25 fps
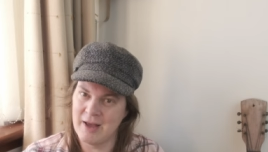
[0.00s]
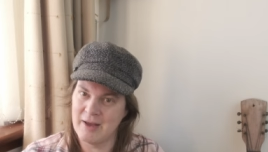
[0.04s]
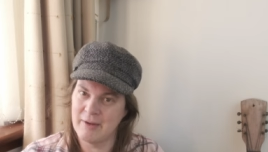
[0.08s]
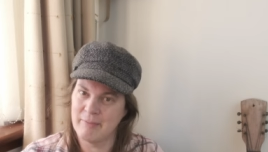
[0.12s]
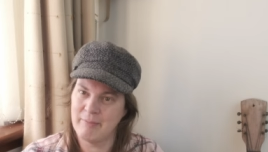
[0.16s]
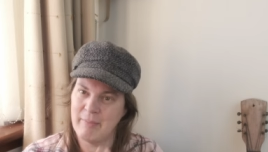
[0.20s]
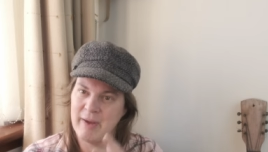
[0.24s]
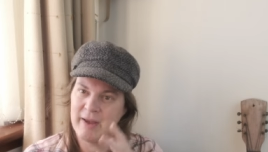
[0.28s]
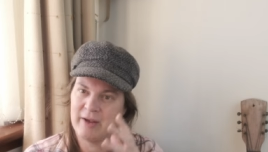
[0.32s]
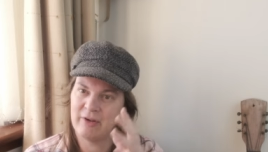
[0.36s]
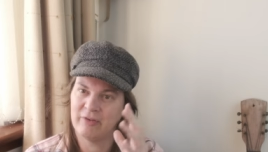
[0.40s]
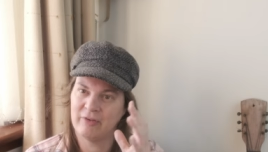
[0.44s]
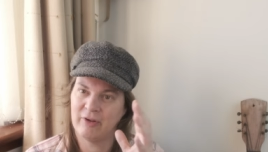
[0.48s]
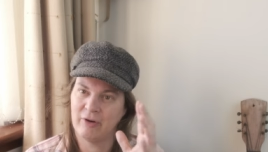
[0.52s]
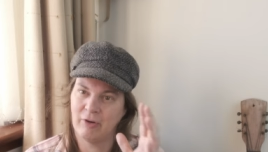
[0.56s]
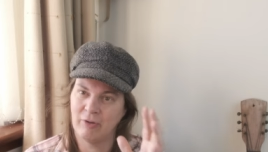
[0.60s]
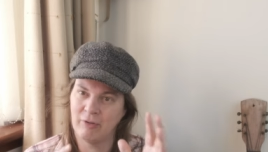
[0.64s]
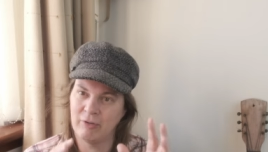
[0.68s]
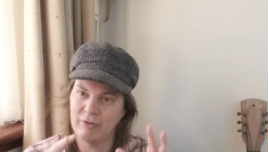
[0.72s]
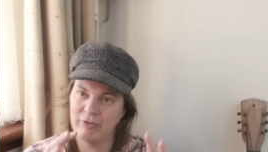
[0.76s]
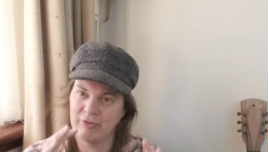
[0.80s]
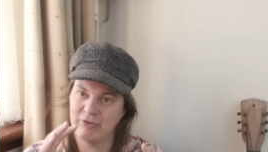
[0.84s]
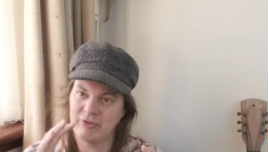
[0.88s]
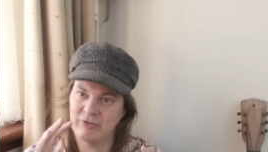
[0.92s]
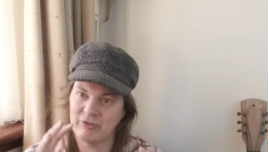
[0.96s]
makes it
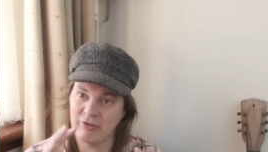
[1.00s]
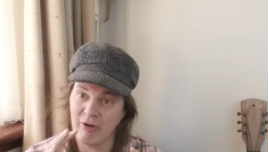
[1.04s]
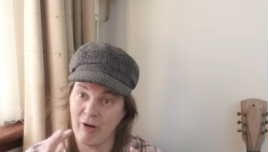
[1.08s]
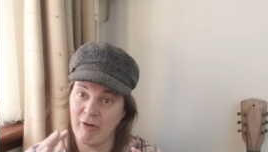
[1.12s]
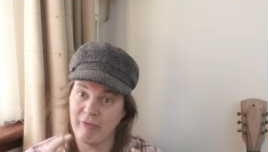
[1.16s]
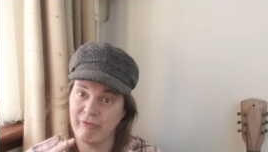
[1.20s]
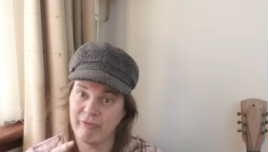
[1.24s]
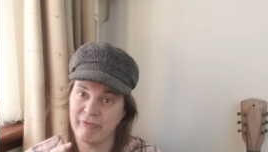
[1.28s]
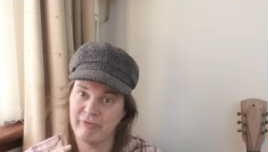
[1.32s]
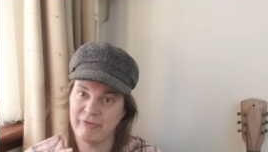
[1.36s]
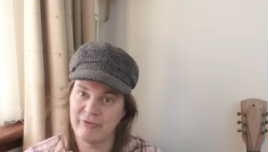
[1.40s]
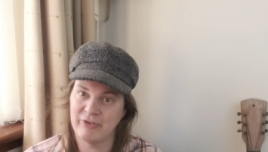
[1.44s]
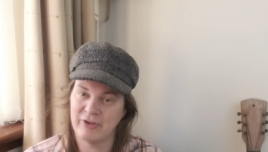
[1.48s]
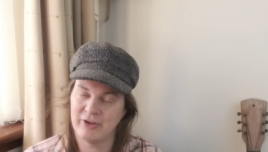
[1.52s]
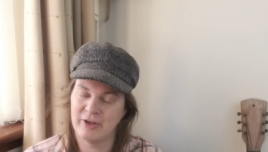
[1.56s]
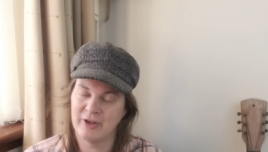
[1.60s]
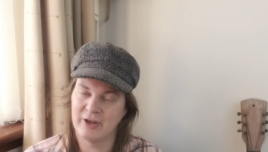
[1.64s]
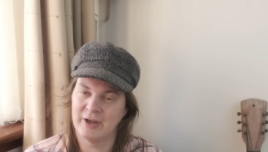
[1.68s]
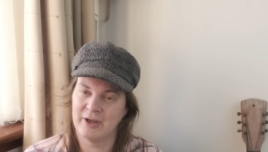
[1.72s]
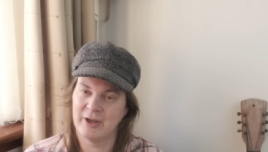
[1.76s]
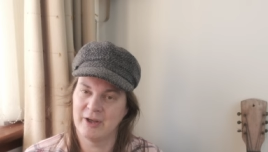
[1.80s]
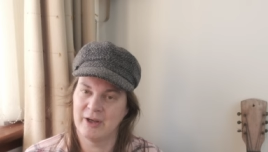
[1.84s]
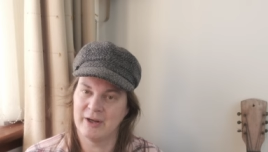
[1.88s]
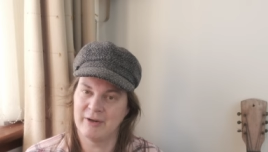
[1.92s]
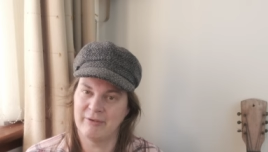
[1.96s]
all soft
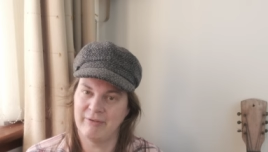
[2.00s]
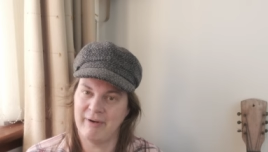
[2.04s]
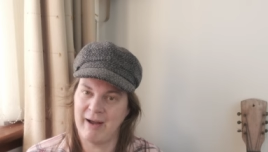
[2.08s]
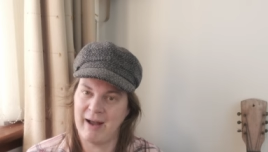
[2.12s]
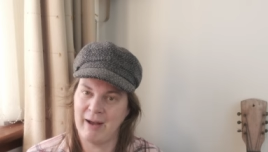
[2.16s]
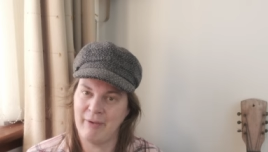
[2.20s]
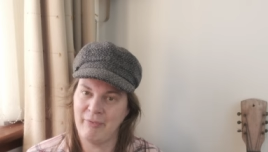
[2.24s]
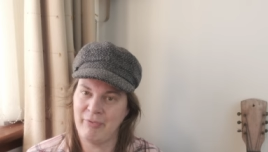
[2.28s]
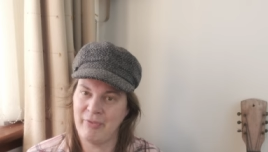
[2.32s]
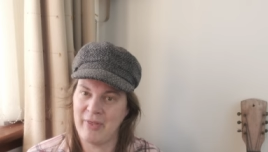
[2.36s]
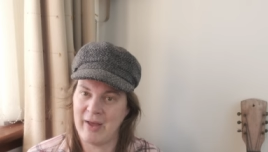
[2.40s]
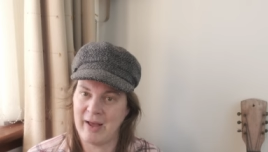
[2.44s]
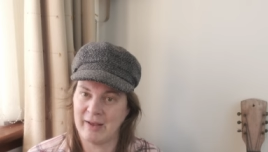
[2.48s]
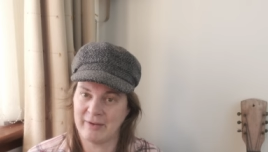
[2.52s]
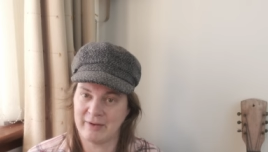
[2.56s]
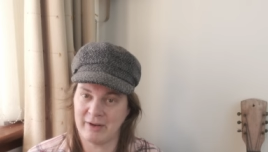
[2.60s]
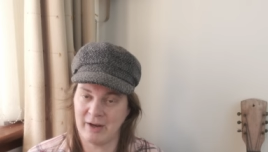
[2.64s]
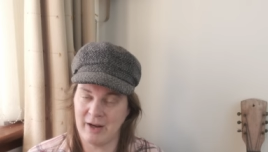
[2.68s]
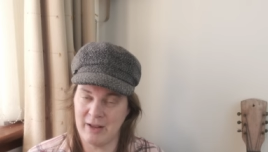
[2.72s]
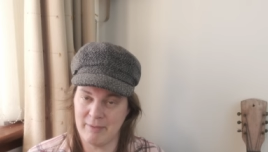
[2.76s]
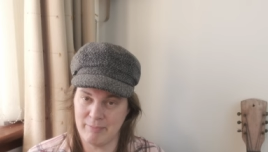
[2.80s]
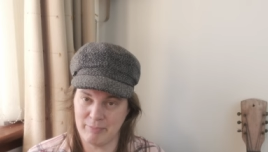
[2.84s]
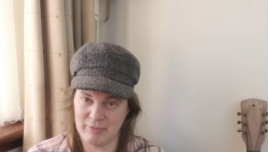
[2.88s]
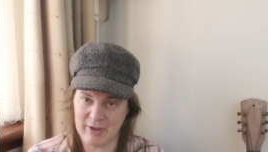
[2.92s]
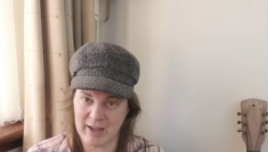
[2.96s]
around that
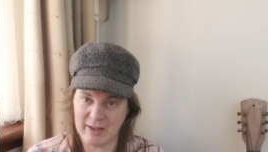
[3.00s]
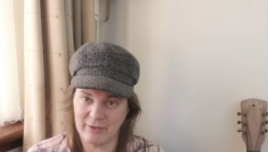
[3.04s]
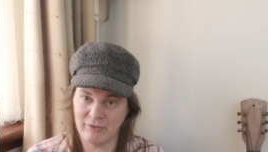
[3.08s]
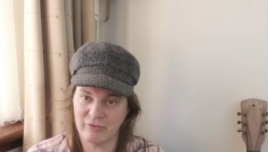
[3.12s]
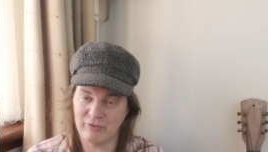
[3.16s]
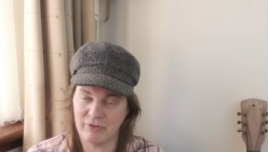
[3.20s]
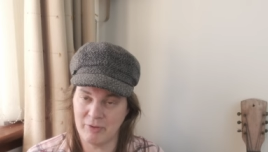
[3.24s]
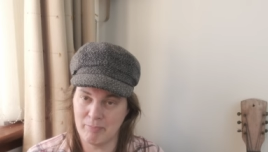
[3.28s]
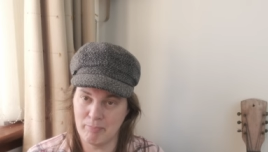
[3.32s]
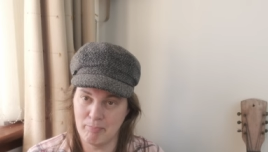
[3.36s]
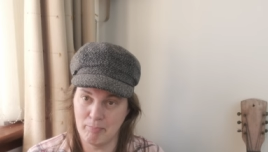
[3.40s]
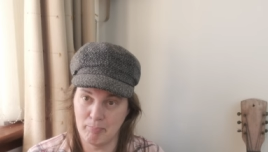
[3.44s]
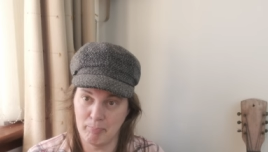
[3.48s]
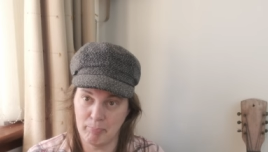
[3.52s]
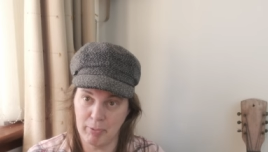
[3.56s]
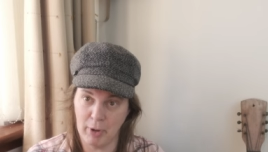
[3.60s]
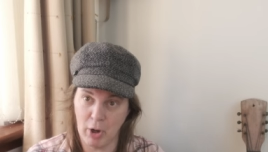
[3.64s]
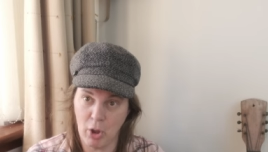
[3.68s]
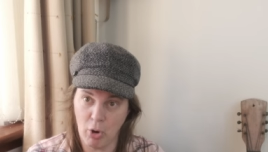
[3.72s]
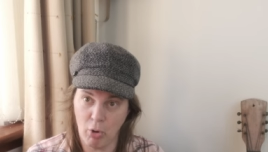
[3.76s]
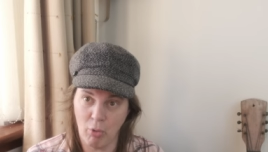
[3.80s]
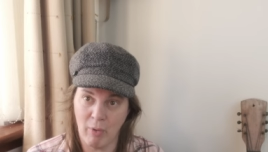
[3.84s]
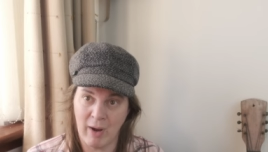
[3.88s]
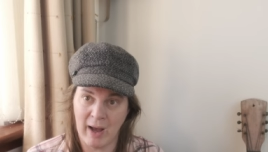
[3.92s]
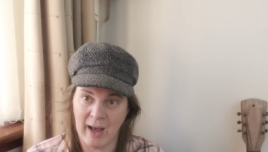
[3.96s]
and it tends to
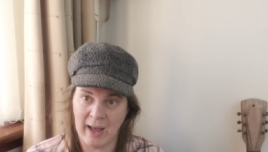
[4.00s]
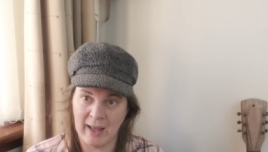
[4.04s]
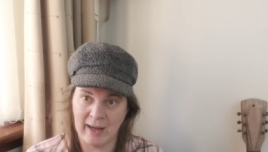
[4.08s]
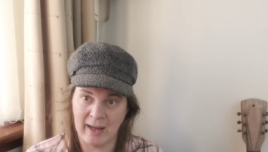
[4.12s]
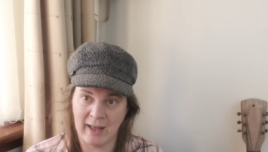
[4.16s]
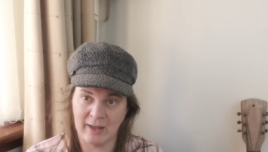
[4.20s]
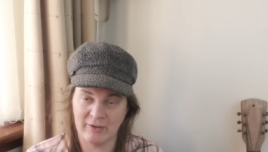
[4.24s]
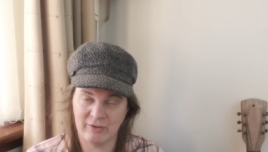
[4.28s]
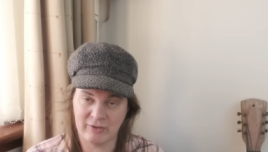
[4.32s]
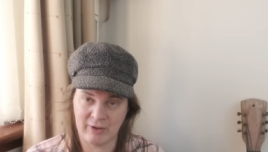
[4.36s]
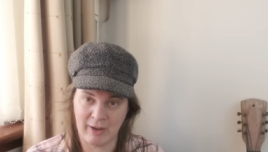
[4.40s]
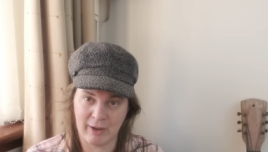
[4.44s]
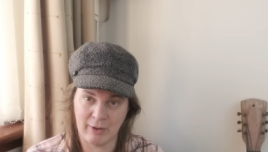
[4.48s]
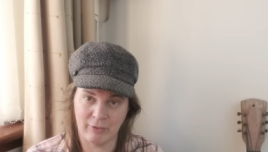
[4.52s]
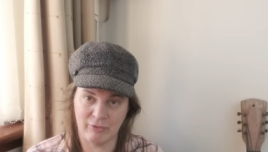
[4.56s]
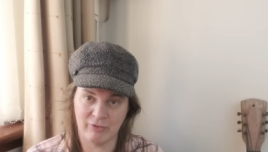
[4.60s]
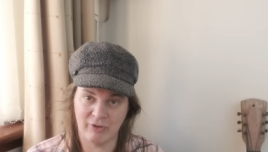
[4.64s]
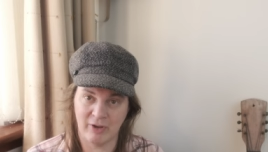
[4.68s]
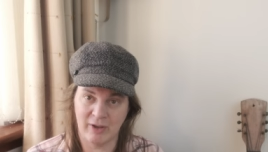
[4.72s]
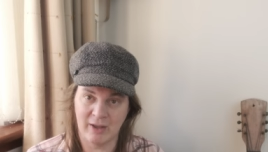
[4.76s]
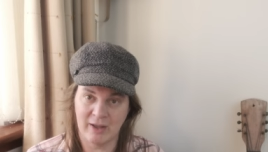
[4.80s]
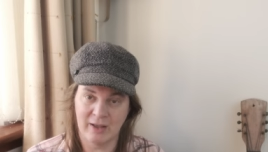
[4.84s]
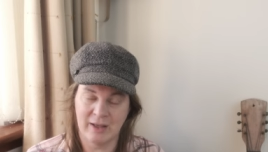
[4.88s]
blow highlights out,